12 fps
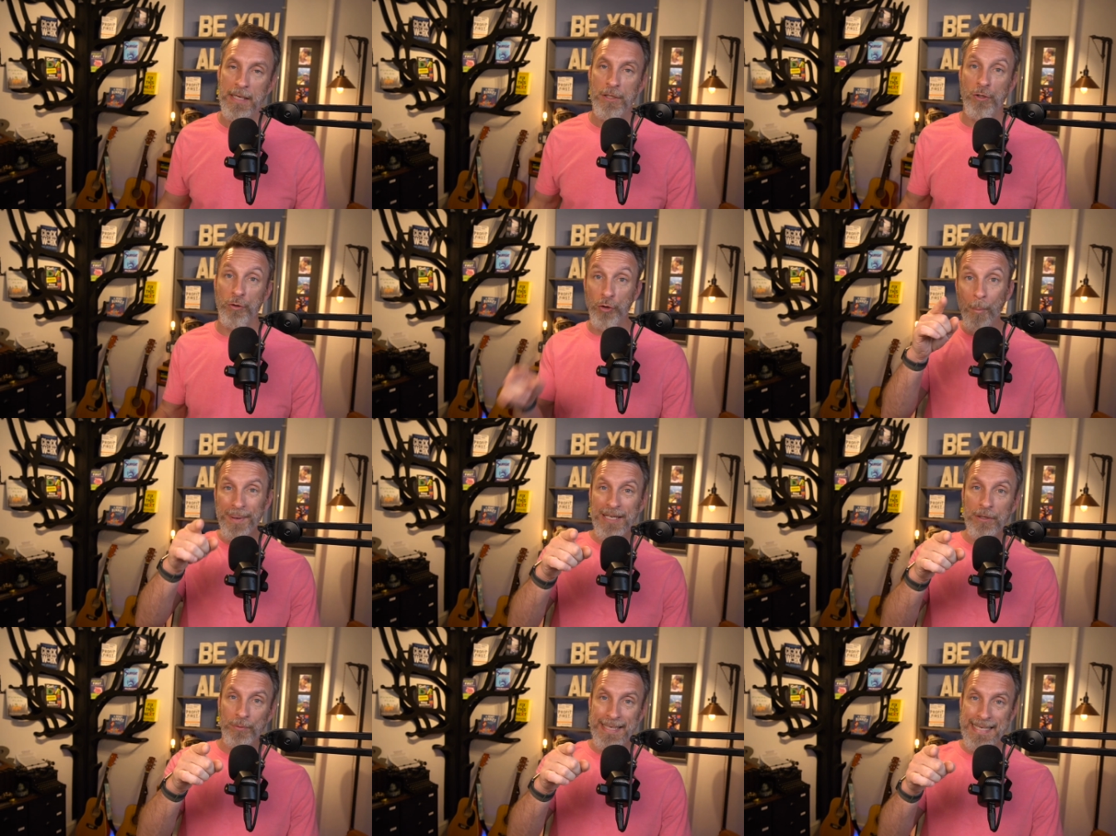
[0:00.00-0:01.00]
So don't be
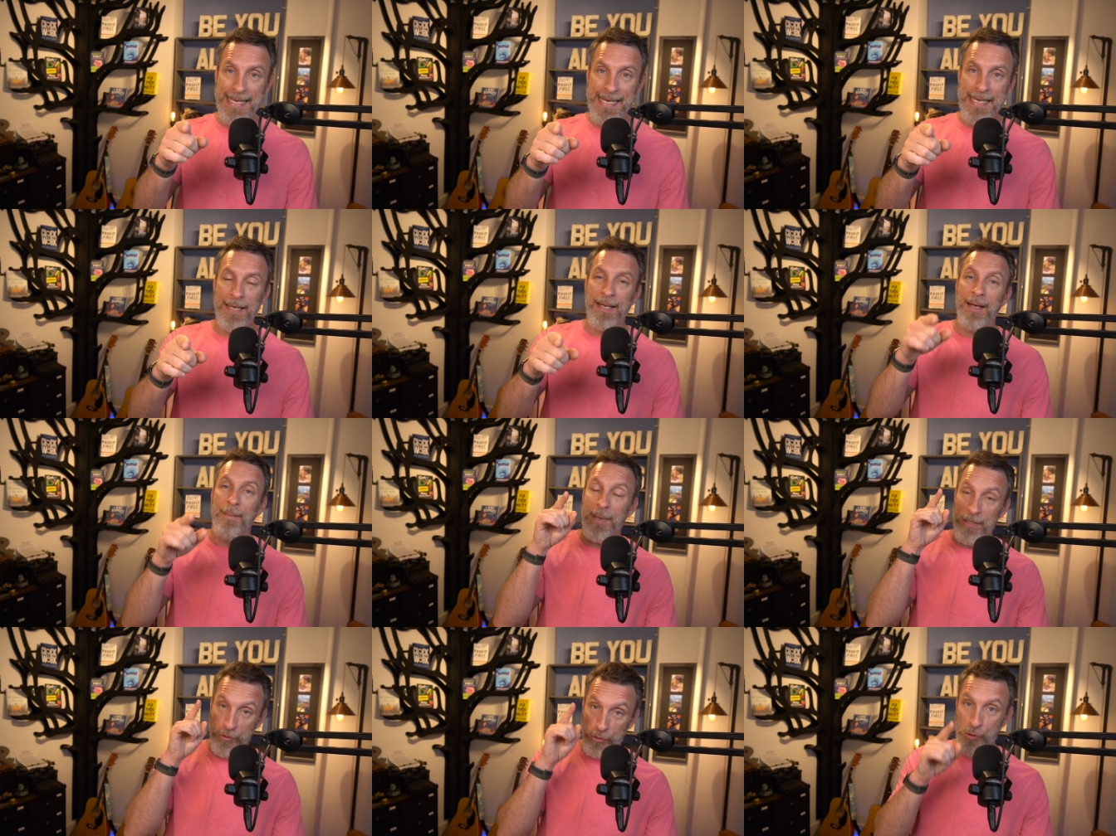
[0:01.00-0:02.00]
greedy,
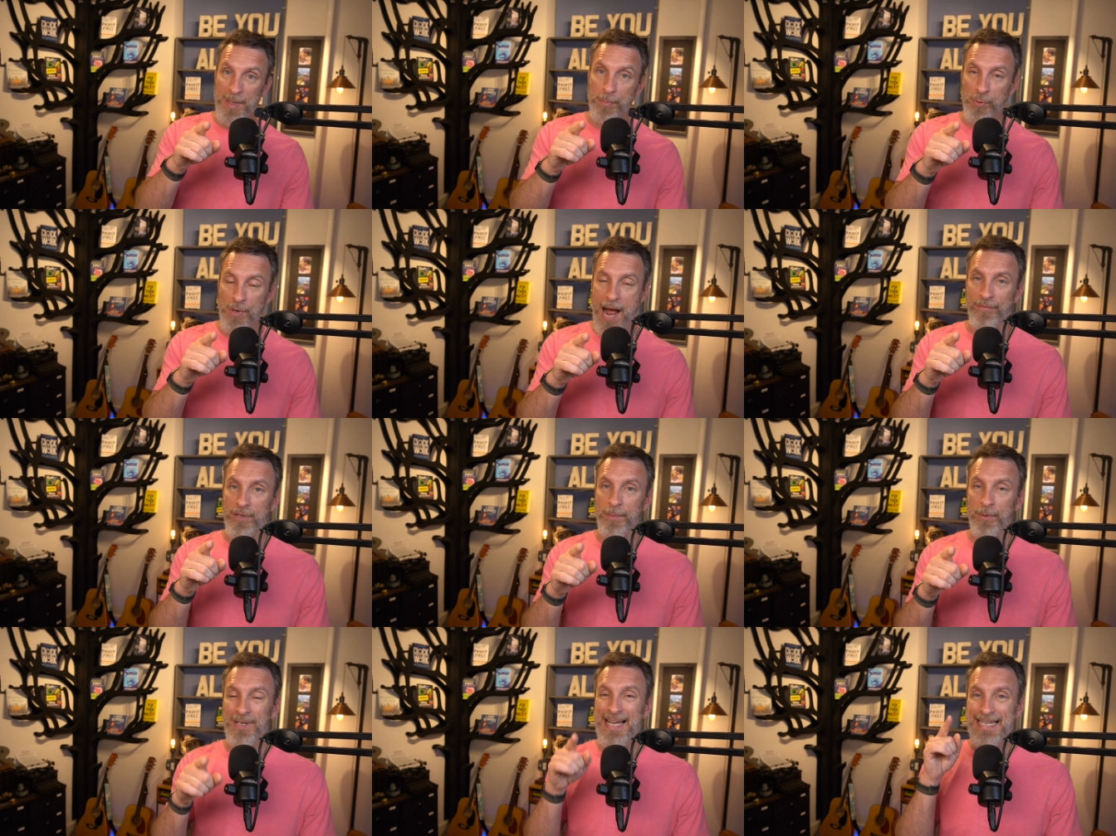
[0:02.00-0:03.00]
but do be
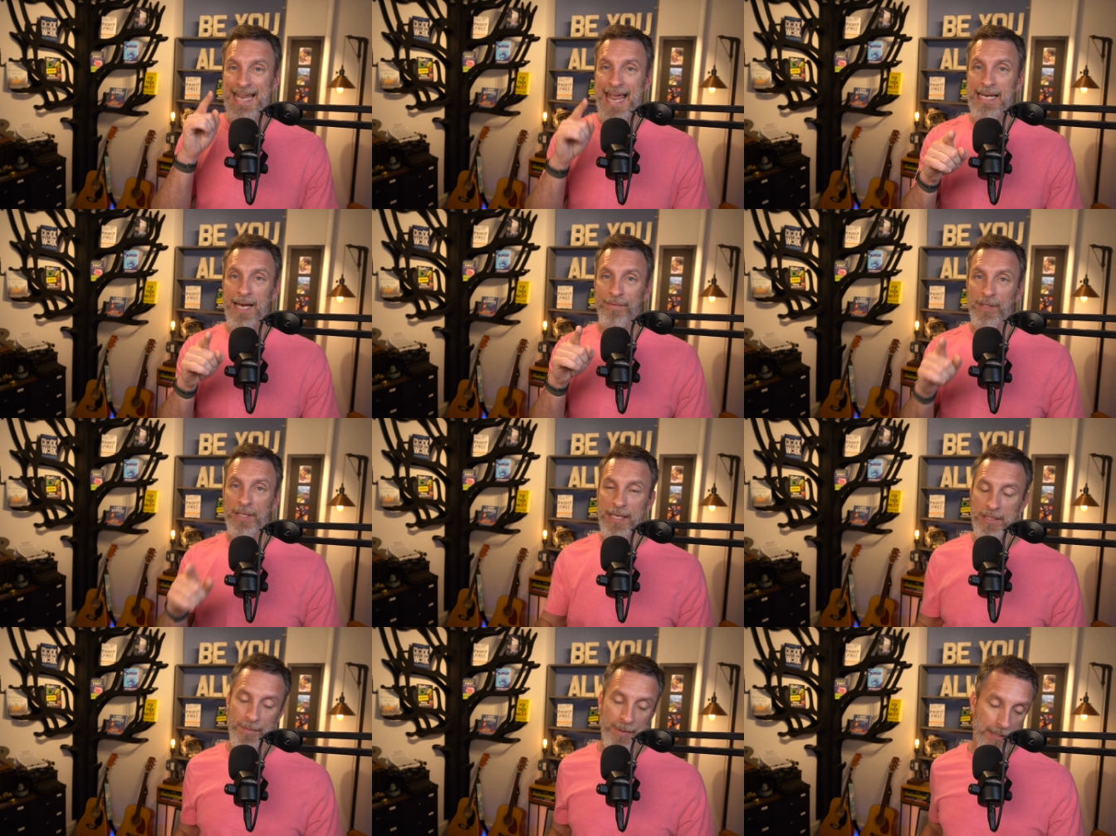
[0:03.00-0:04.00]
profitable. Take care of your
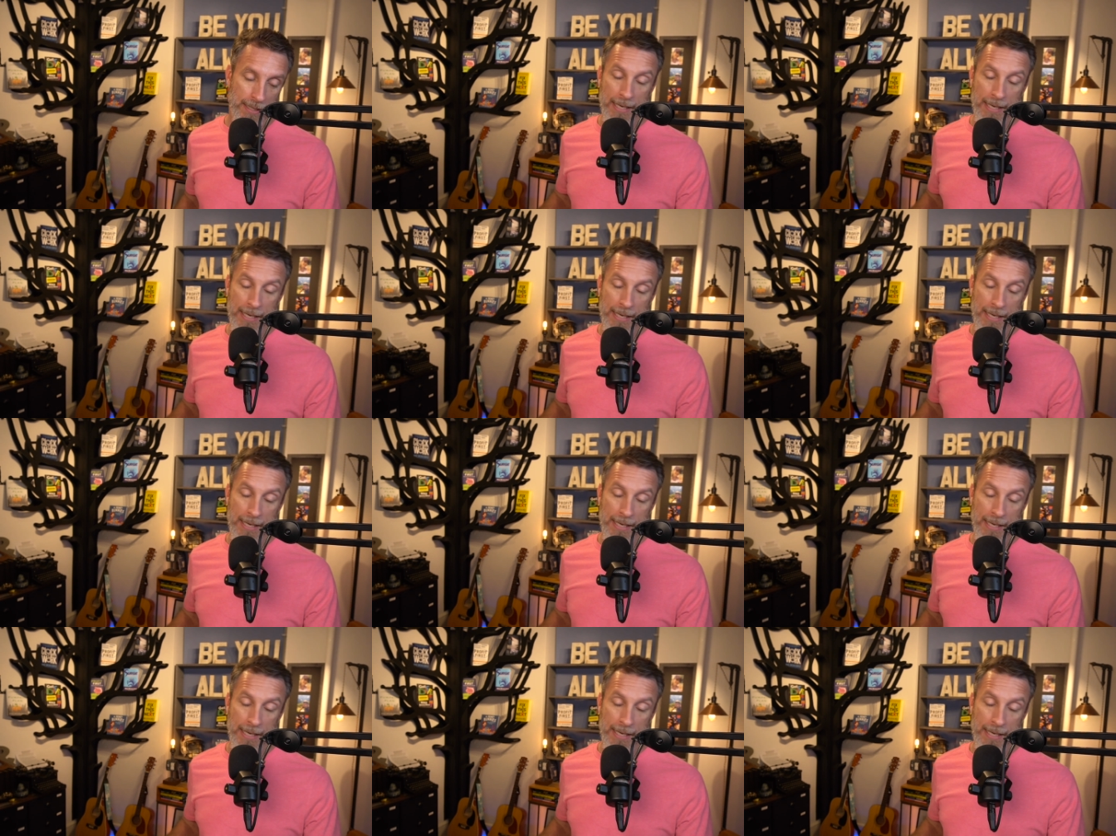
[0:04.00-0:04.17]
customers.